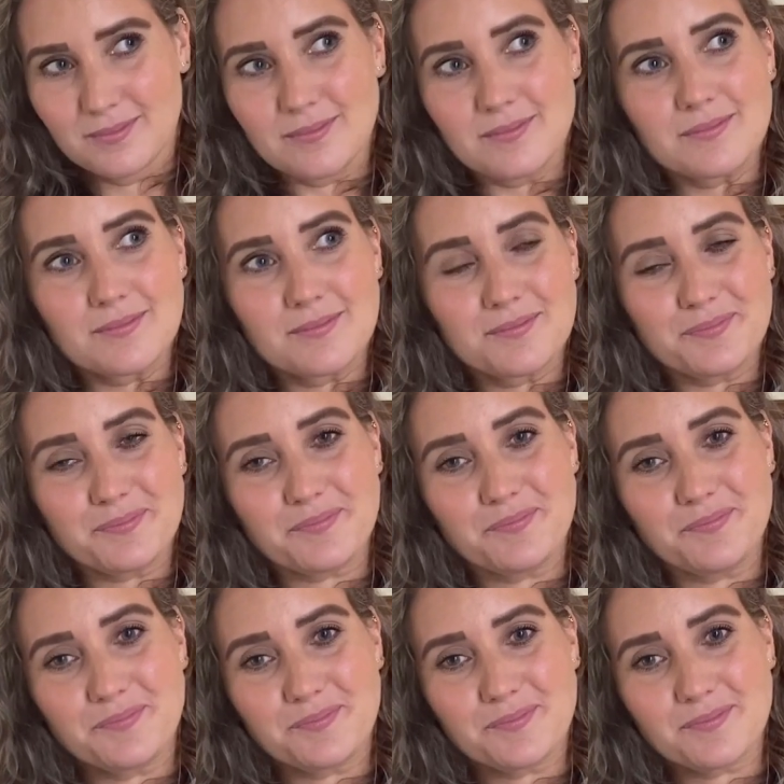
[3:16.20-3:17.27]
old were you?
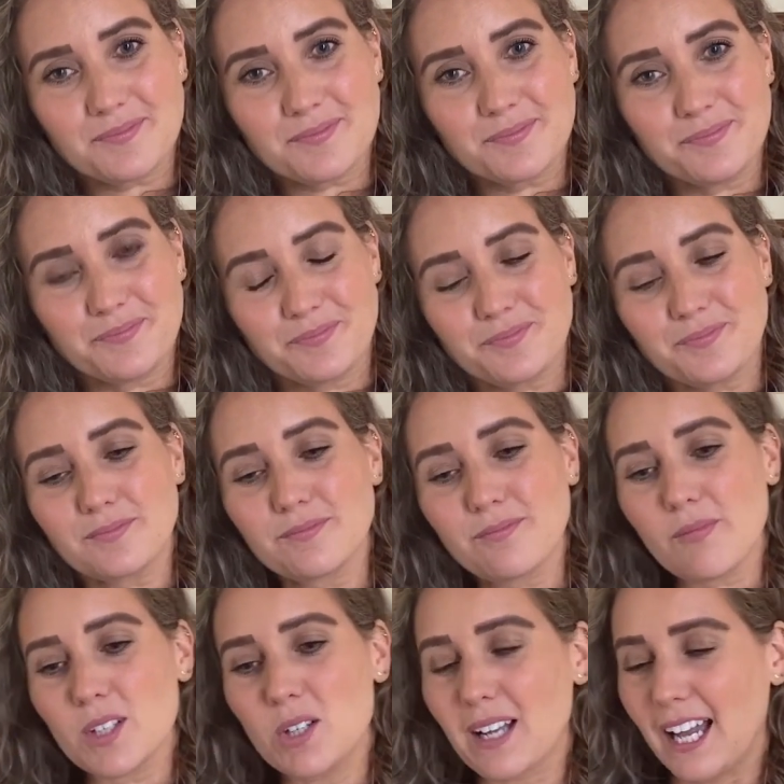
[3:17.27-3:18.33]
I
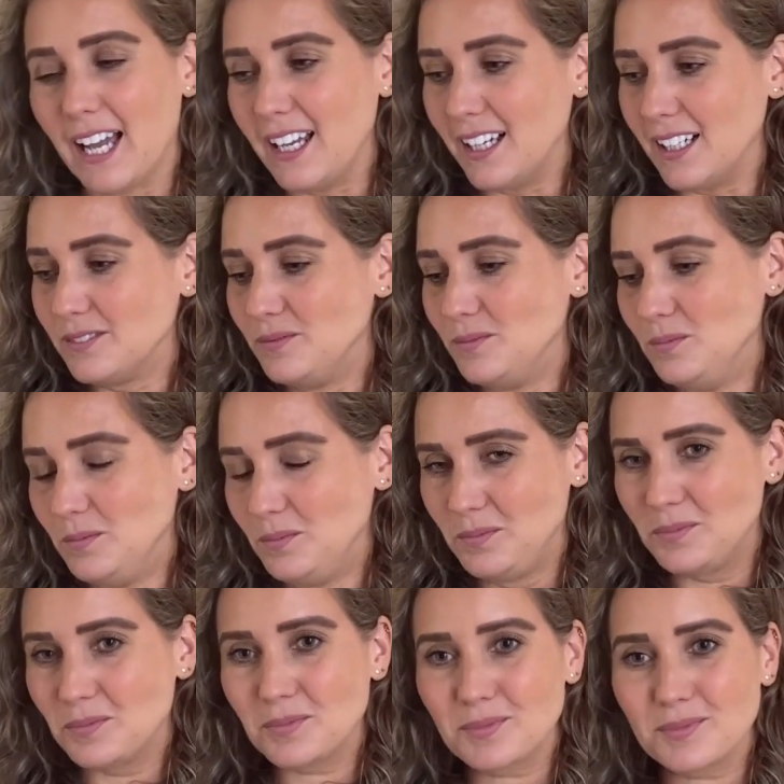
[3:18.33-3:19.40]
presume it was in London
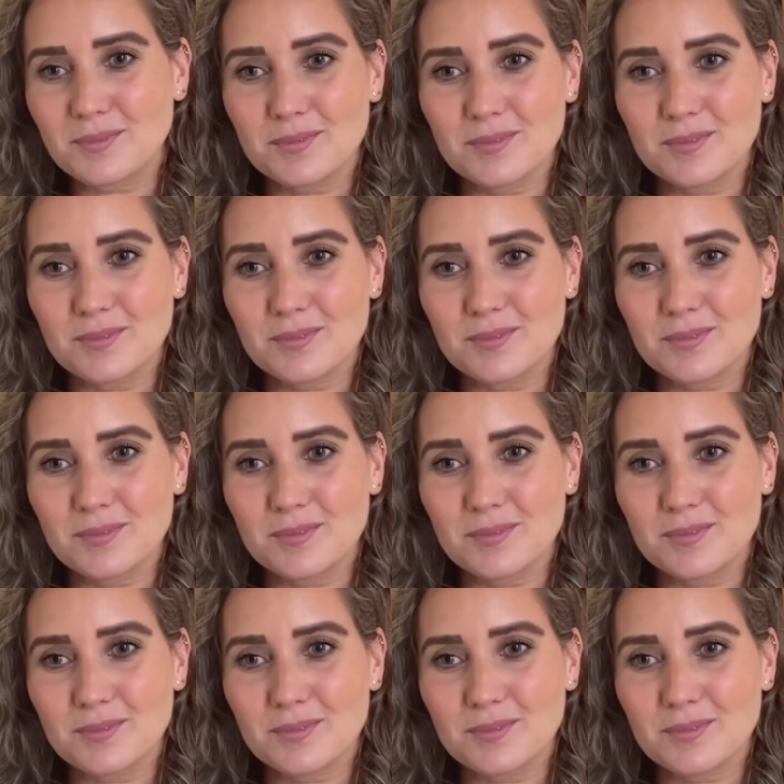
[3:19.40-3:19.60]
somewhere.